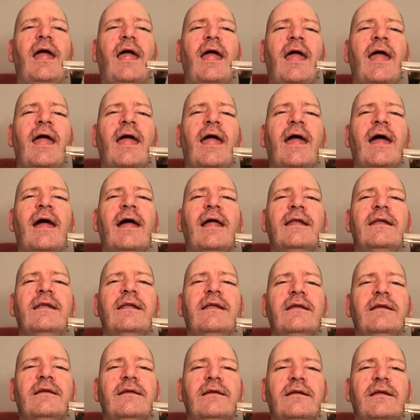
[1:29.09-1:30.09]

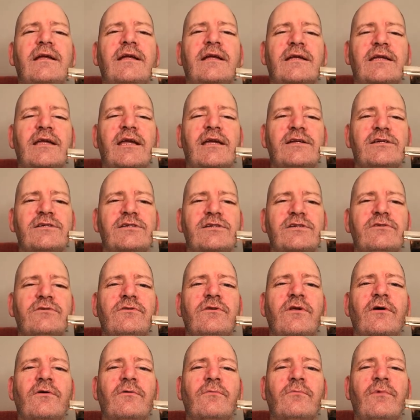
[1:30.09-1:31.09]
And in case you
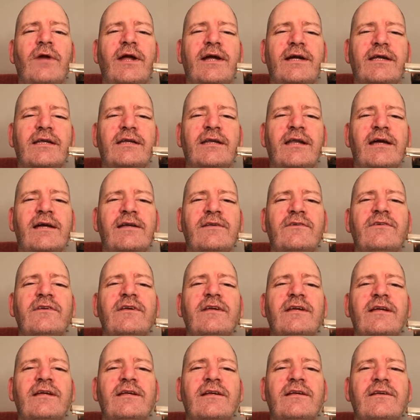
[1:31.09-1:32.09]
don't recognize it,
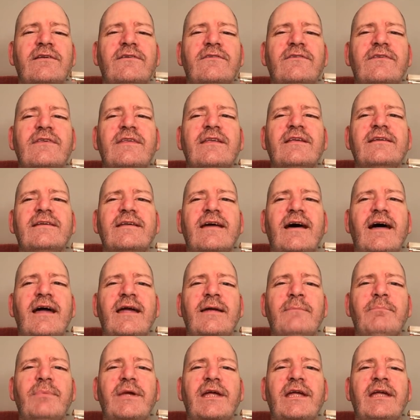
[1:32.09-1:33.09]
it is the
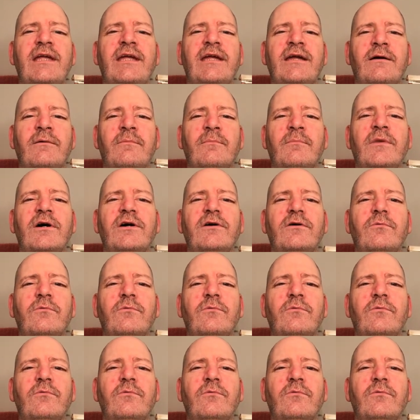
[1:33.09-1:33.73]
type M,